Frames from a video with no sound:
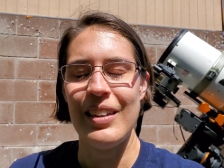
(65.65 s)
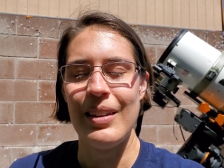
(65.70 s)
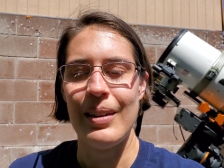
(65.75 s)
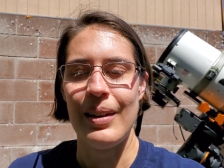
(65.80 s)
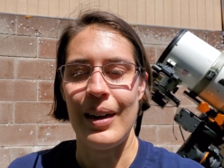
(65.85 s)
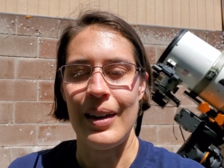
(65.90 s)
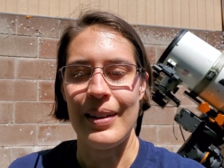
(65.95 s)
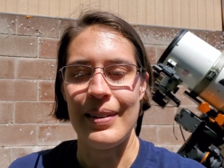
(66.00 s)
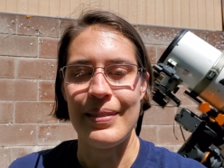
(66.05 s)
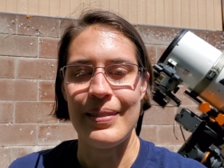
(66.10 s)

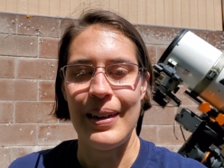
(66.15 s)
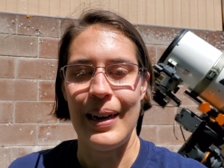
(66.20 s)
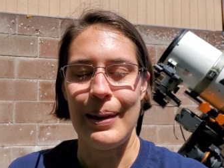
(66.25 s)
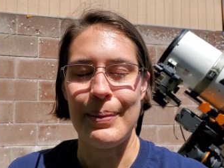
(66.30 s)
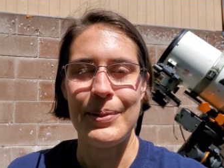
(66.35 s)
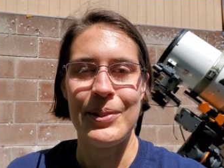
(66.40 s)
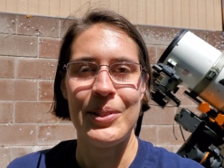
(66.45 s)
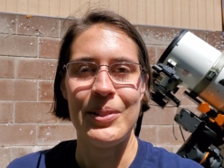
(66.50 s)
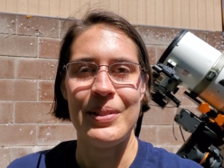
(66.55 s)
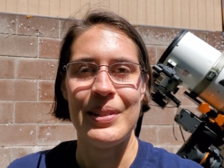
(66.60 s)

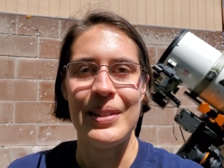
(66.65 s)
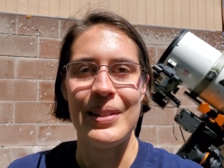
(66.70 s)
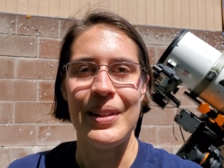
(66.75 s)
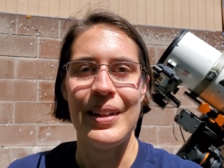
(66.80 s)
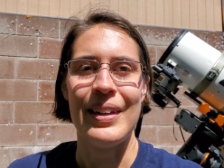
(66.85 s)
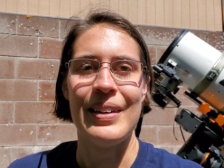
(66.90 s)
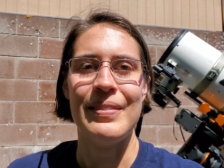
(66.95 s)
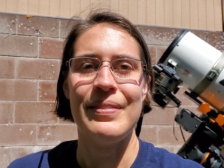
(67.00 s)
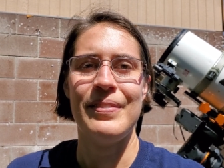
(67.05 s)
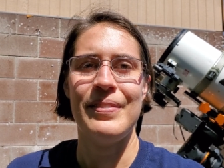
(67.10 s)
Absolutely
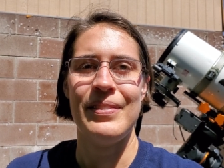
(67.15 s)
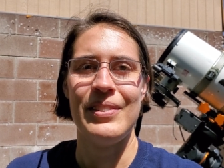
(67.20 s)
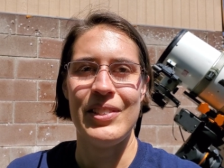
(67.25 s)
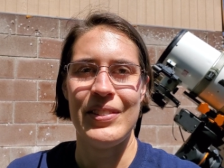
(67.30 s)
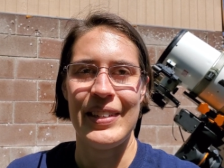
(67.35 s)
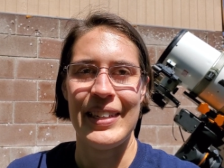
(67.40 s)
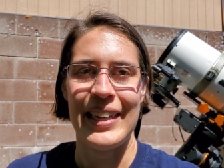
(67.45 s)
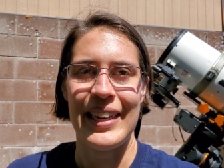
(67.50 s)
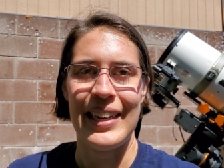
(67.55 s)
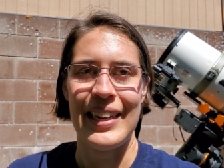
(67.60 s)
love
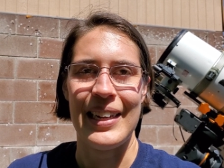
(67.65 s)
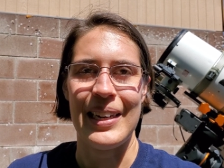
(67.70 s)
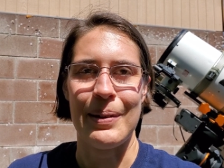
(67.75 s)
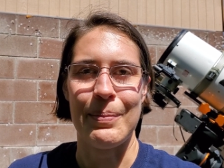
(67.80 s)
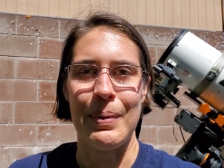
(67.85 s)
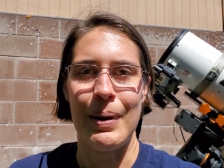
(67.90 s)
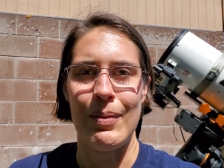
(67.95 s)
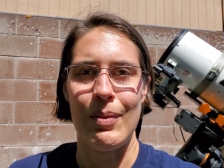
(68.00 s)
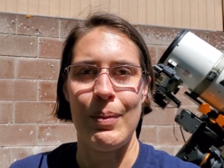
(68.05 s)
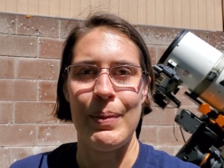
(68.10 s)
doing it, and I'll
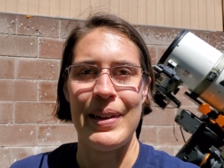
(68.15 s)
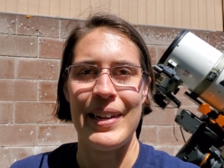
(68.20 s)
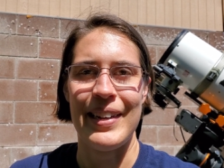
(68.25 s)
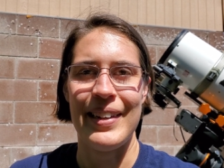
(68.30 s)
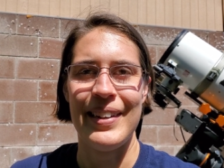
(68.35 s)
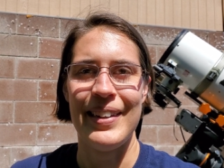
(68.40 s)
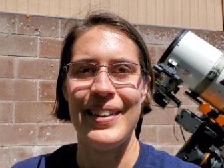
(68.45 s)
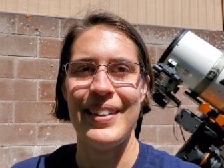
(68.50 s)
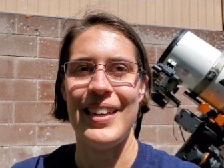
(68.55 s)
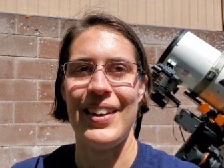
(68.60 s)
probably
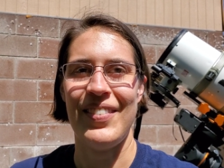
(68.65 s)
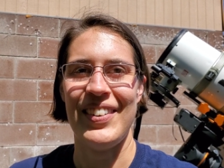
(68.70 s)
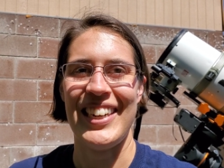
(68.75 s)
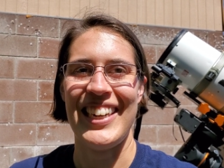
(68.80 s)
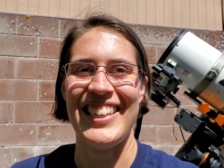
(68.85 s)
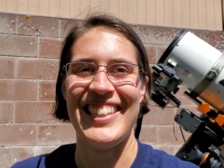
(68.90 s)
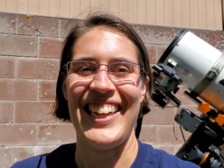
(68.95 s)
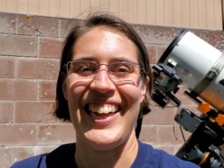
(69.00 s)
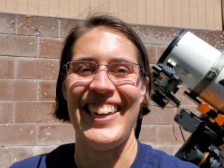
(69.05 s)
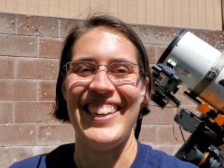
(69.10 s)
never get
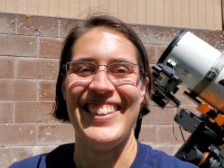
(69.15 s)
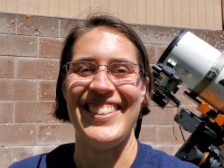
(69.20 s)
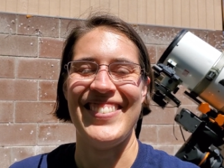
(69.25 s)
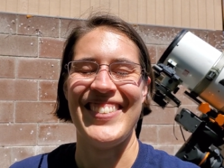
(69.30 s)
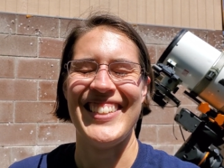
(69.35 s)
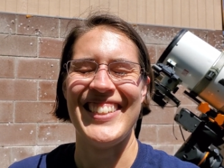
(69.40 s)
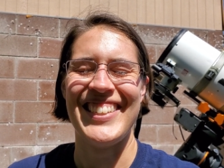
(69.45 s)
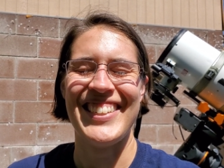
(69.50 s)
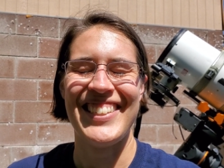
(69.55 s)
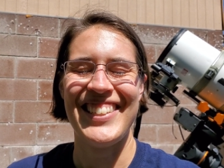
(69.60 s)
tired of
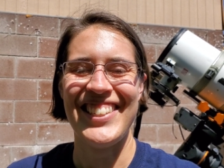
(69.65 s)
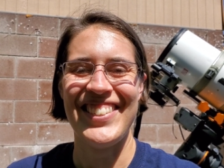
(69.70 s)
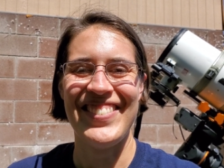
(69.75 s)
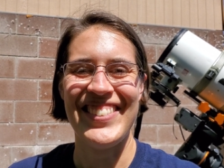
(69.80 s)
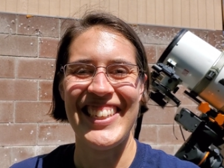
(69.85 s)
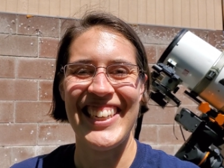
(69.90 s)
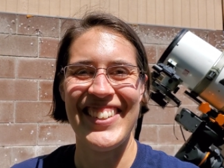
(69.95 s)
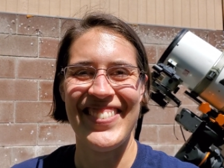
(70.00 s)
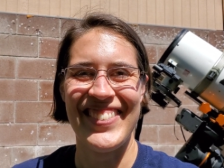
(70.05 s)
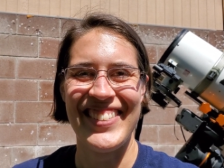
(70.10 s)
it. There's so many
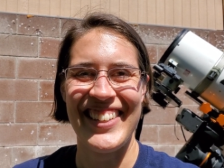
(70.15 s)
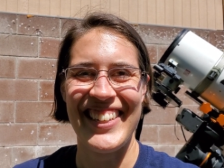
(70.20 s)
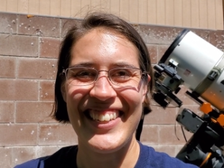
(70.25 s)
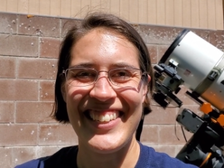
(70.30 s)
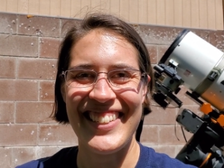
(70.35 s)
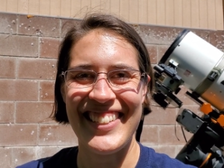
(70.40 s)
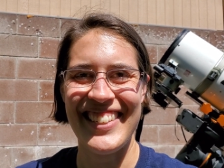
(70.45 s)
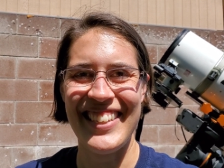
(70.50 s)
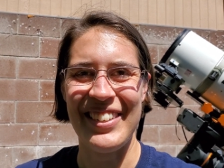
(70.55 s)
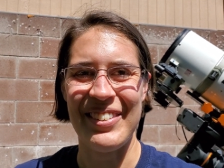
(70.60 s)
different things
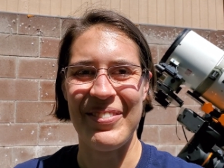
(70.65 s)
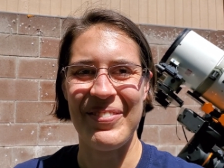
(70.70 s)
to do.